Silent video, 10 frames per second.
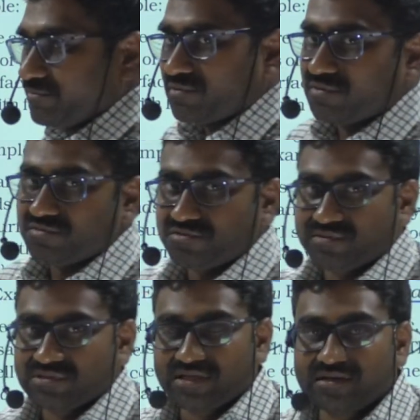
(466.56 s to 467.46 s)

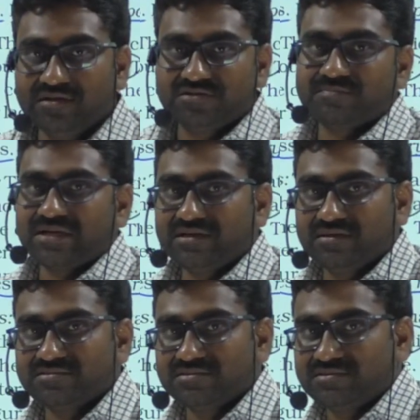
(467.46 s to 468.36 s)
protozoans like
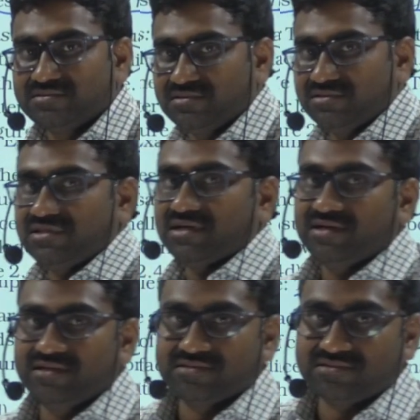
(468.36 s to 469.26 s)
leishmaniasis,
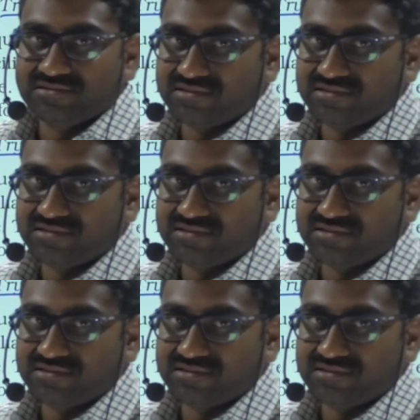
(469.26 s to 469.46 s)
giardiasis,